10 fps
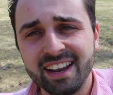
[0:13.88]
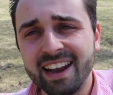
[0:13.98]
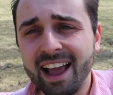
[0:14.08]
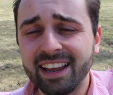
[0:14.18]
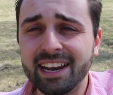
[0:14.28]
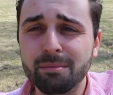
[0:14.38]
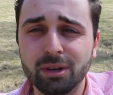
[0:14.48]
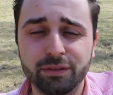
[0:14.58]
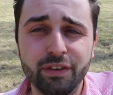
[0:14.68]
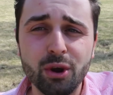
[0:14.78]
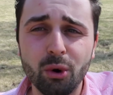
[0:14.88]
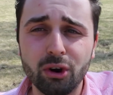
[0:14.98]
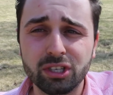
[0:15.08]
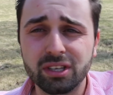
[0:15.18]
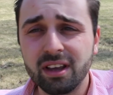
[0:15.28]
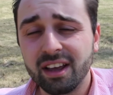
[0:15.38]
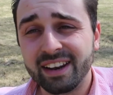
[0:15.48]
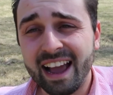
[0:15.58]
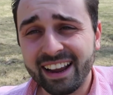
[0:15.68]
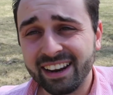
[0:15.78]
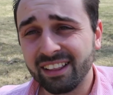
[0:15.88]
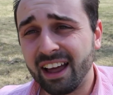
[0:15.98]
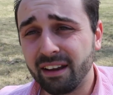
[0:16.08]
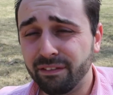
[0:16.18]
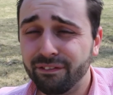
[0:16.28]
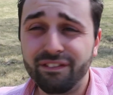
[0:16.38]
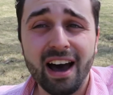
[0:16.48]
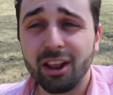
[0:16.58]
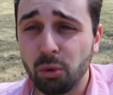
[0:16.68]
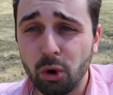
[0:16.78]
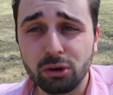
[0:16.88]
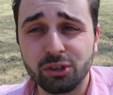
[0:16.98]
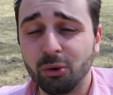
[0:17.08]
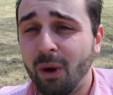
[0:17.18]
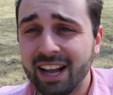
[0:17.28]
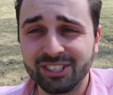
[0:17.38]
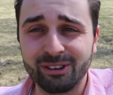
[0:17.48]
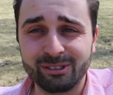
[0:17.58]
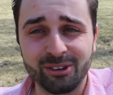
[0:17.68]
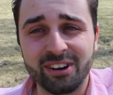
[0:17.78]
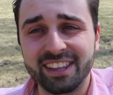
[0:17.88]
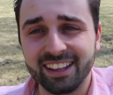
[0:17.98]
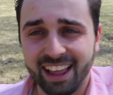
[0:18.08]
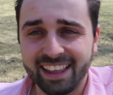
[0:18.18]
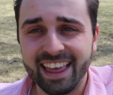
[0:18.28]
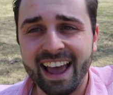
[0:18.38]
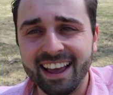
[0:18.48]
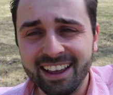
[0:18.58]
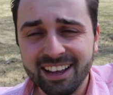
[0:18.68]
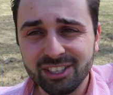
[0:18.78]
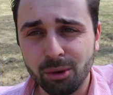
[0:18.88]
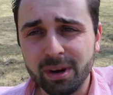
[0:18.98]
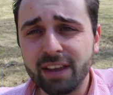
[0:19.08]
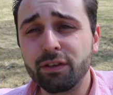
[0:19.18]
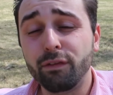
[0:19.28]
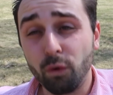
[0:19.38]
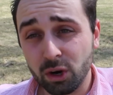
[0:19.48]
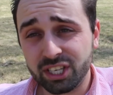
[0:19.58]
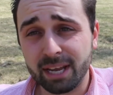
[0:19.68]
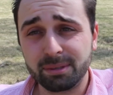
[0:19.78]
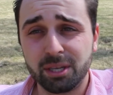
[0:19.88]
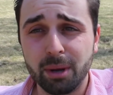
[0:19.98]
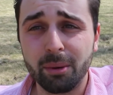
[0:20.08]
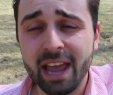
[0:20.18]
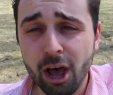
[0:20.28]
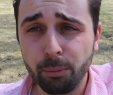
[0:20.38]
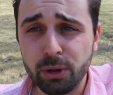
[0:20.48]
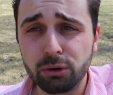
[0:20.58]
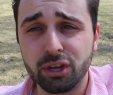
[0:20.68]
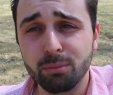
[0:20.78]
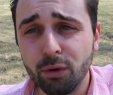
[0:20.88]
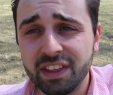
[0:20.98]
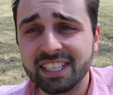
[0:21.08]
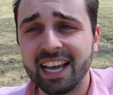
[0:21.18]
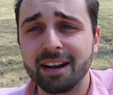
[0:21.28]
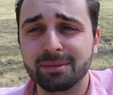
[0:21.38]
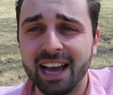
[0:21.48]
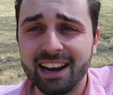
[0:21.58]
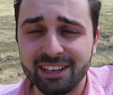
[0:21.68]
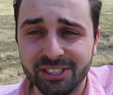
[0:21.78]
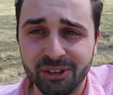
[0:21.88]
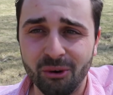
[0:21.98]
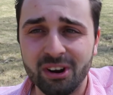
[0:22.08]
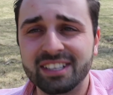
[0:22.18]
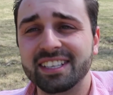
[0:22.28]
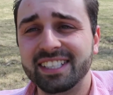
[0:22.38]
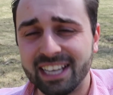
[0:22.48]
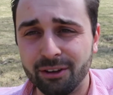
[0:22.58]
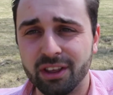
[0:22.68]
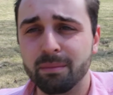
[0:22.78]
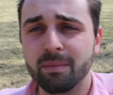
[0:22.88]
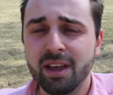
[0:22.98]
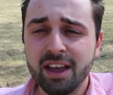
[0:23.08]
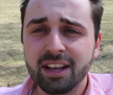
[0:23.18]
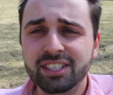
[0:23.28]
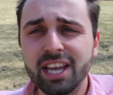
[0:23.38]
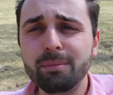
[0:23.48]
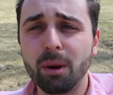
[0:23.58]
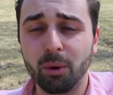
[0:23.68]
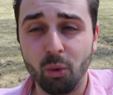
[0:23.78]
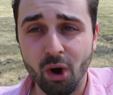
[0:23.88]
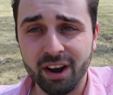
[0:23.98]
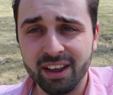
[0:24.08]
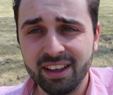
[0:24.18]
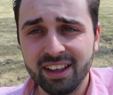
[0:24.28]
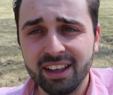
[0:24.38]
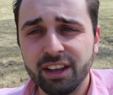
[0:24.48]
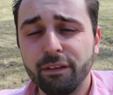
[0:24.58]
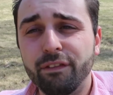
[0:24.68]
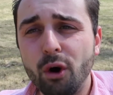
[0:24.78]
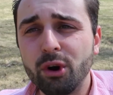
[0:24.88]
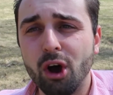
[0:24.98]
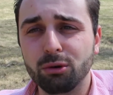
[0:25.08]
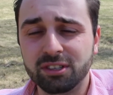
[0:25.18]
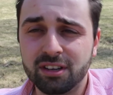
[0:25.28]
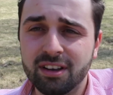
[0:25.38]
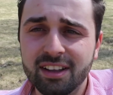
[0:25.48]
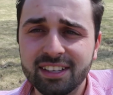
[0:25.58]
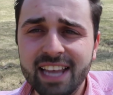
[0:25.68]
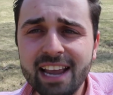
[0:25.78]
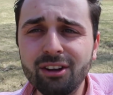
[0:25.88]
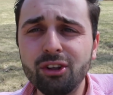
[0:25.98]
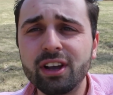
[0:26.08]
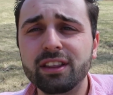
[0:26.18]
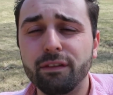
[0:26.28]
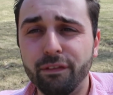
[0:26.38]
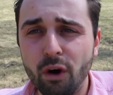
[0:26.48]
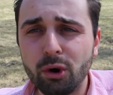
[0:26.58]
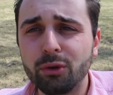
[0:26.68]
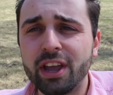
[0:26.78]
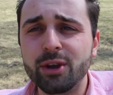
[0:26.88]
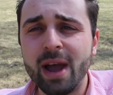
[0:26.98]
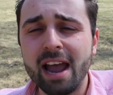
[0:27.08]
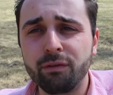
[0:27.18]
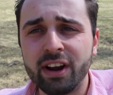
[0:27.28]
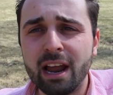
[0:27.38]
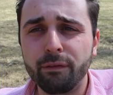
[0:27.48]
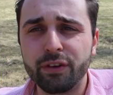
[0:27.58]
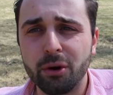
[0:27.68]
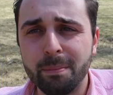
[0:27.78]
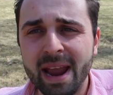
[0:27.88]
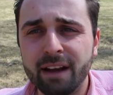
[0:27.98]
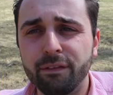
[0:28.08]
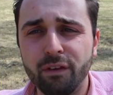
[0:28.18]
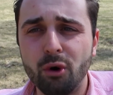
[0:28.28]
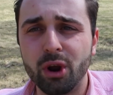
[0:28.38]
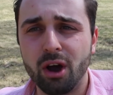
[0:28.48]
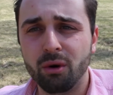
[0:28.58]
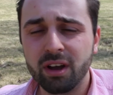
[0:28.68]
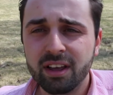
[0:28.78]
not getting much viewers, not getting a lot of followers or watchers or anything like that. So I'm going to give you four tips to be able to help you to move these items out of your store and to sell them. Tip number one, photos. Take a look at the photo that you have right now for your main photo.